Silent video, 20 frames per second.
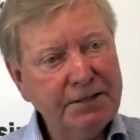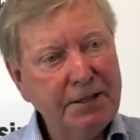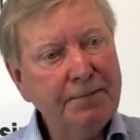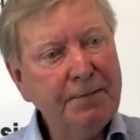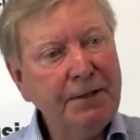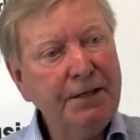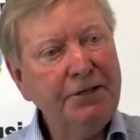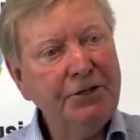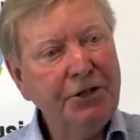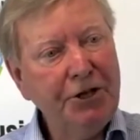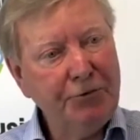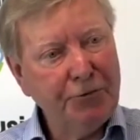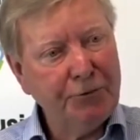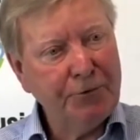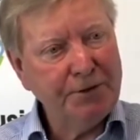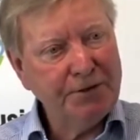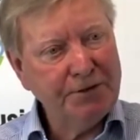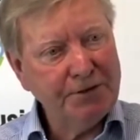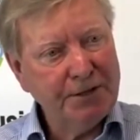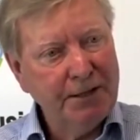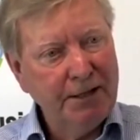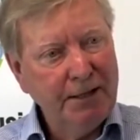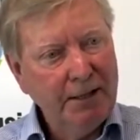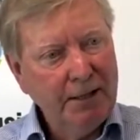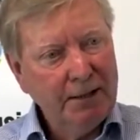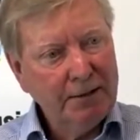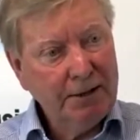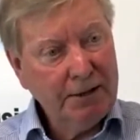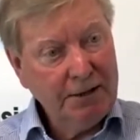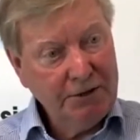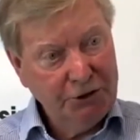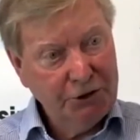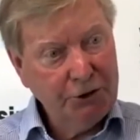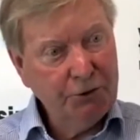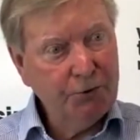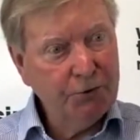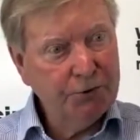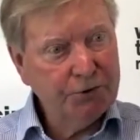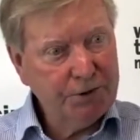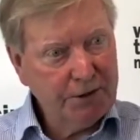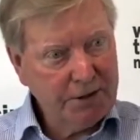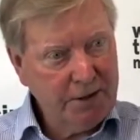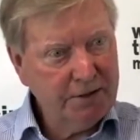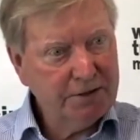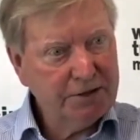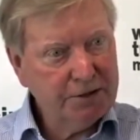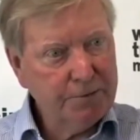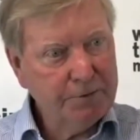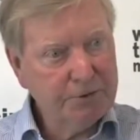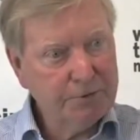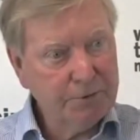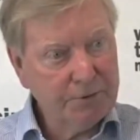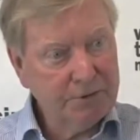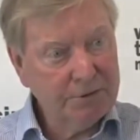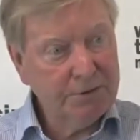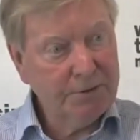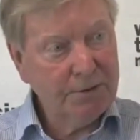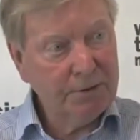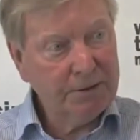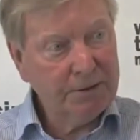something different, that ensures the customers will